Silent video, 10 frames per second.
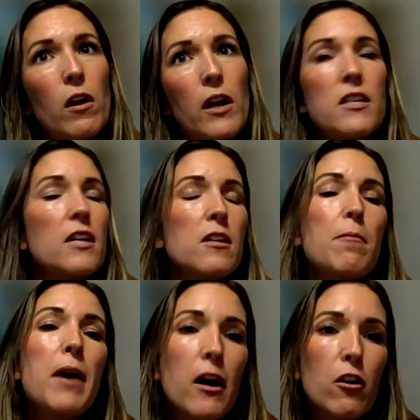it
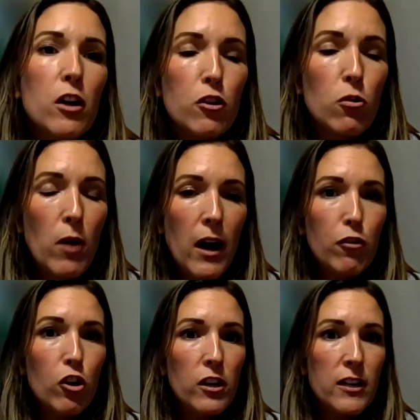doesn't matter if you
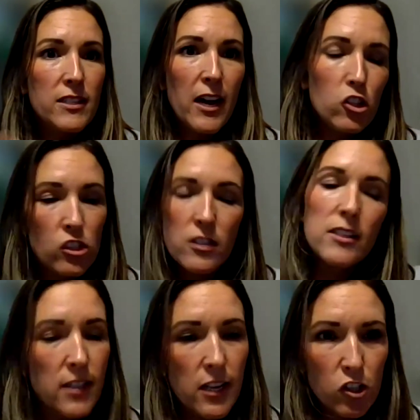have good intentions,
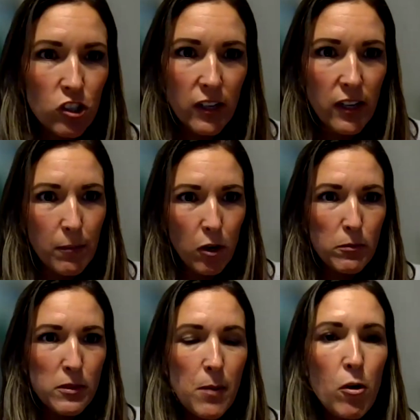essentially. I mean,
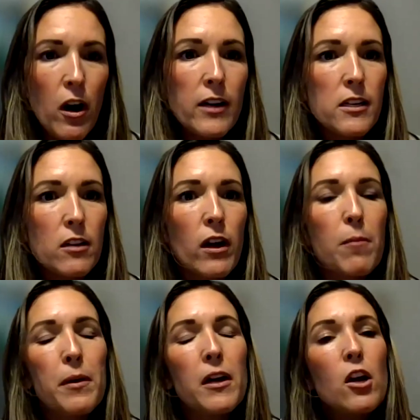I'm summarizing,
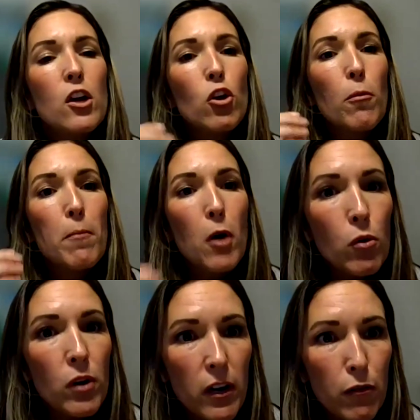right? But your
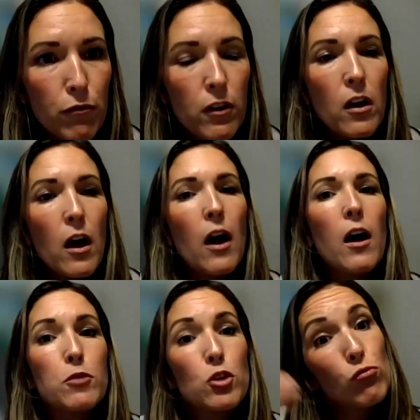motive
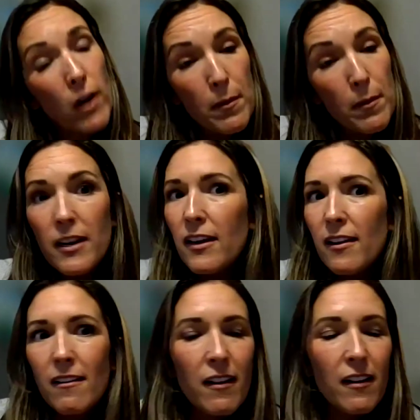to
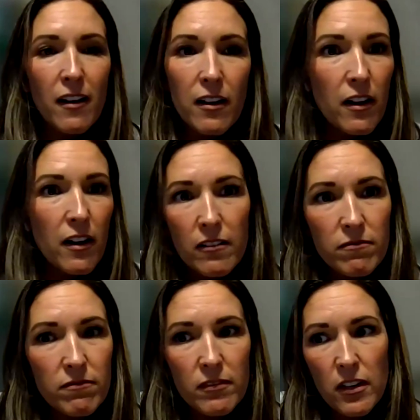remedy
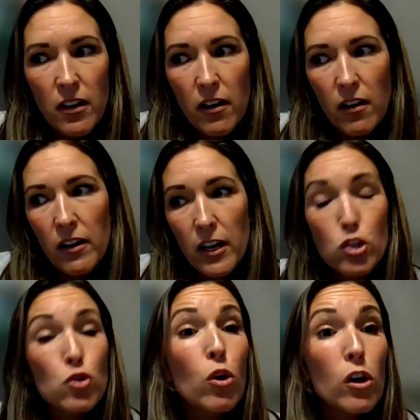
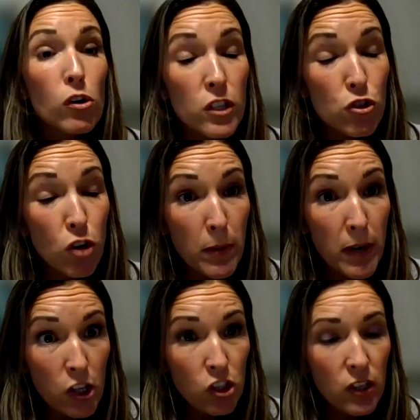historical
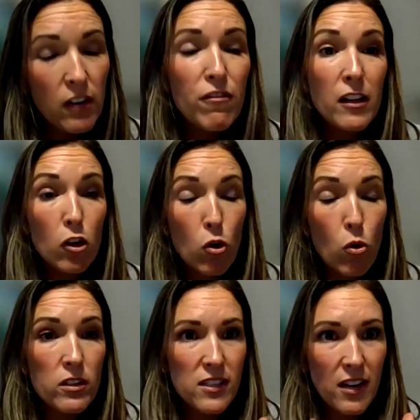discrimination. In fact, the
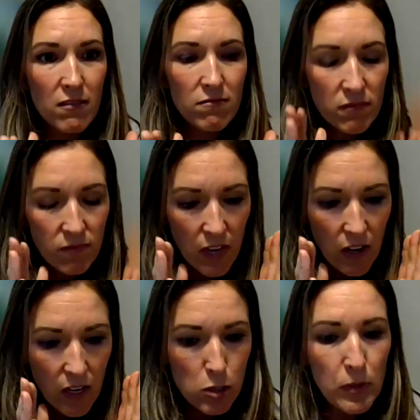court said
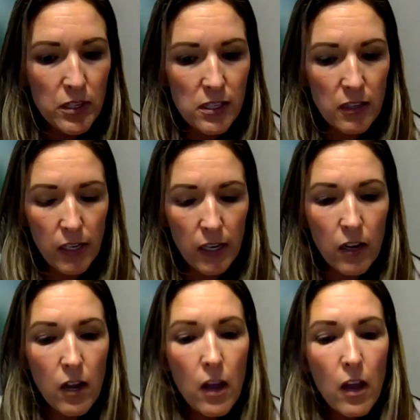explicitly,